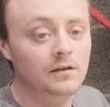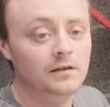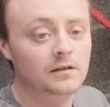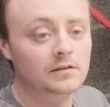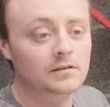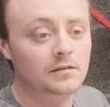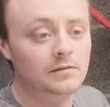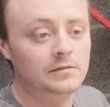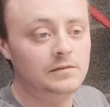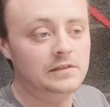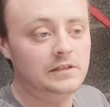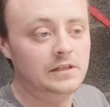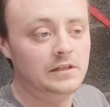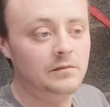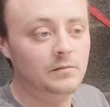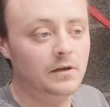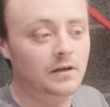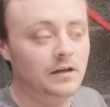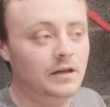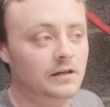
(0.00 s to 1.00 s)
because obviously you
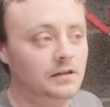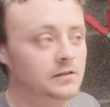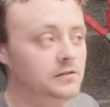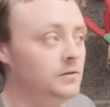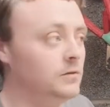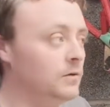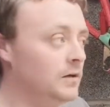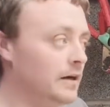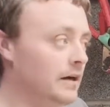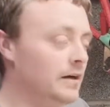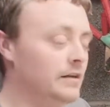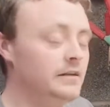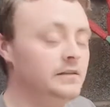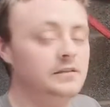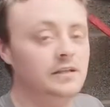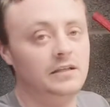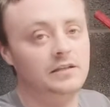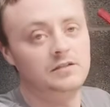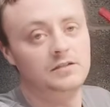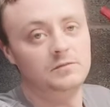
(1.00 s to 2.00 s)
won't get the torque out of this
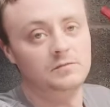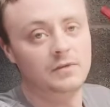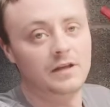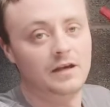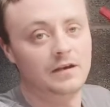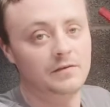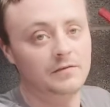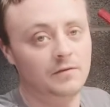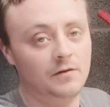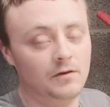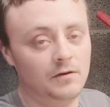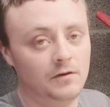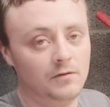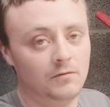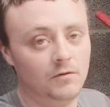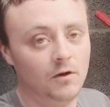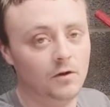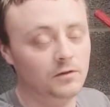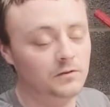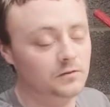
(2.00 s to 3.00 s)
engine without throwing a
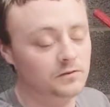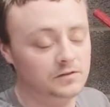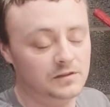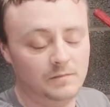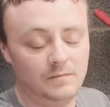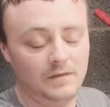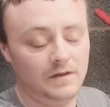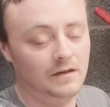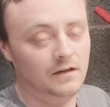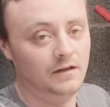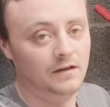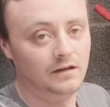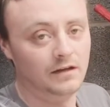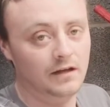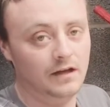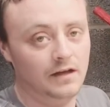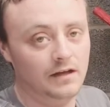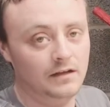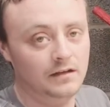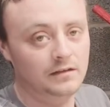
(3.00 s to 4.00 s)
rod or something like
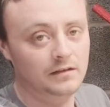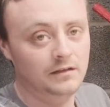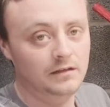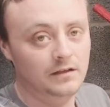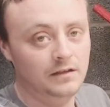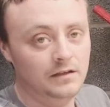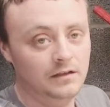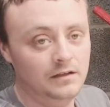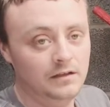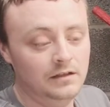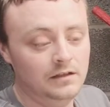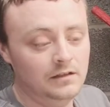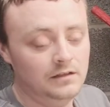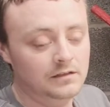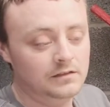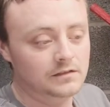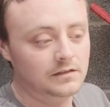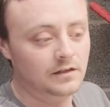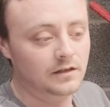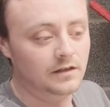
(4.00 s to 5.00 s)
that.
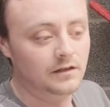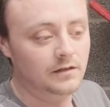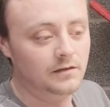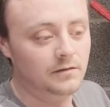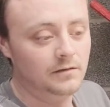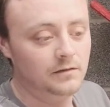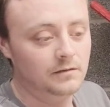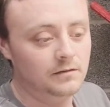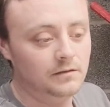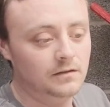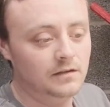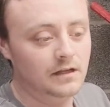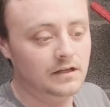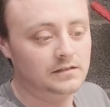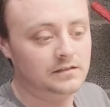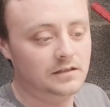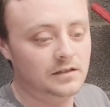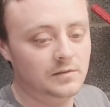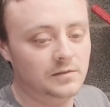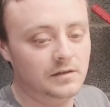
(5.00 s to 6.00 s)
So
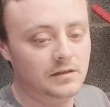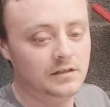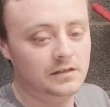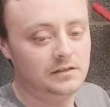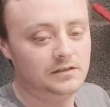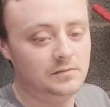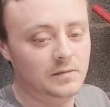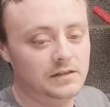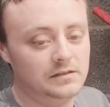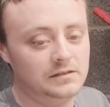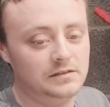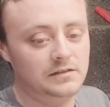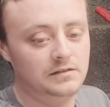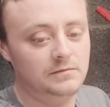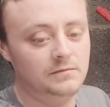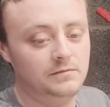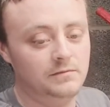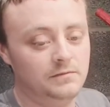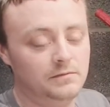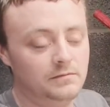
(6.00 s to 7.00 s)
that's going to be an expensive
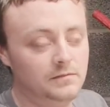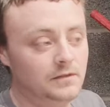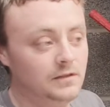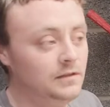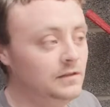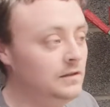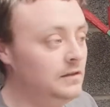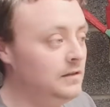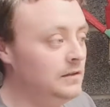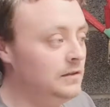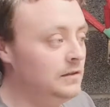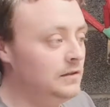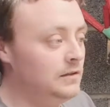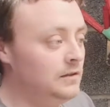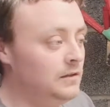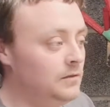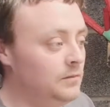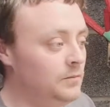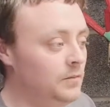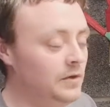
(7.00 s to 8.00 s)

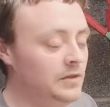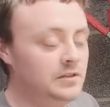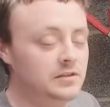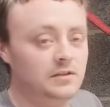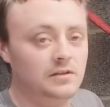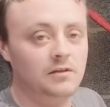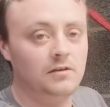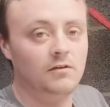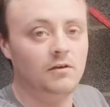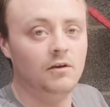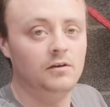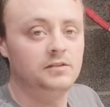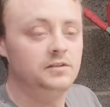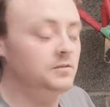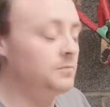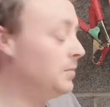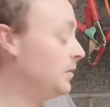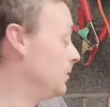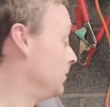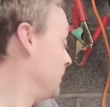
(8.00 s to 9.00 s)
bridge to cross,
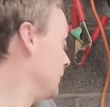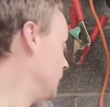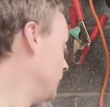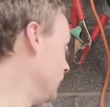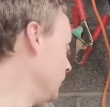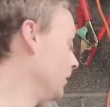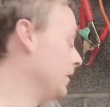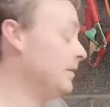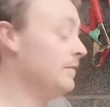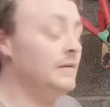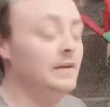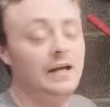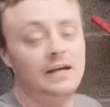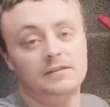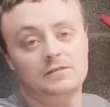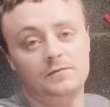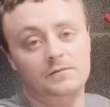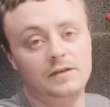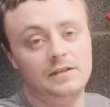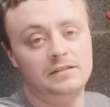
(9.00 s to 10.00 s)
but before even
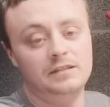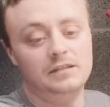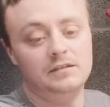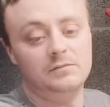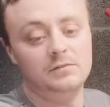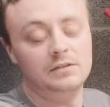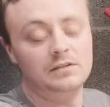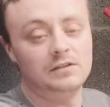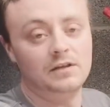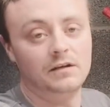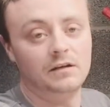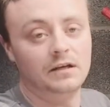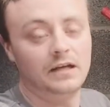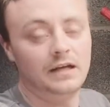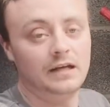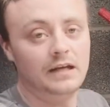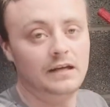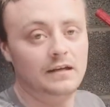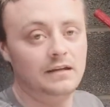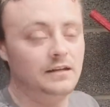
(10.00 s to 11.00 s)
that's fitted and we start
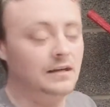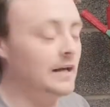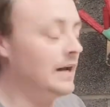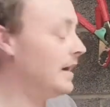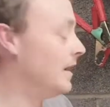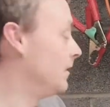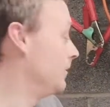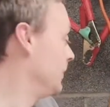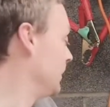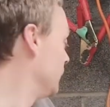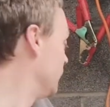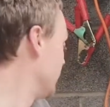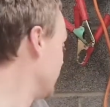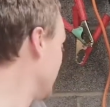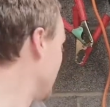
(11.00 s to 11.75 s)
getting anything out of it, we're going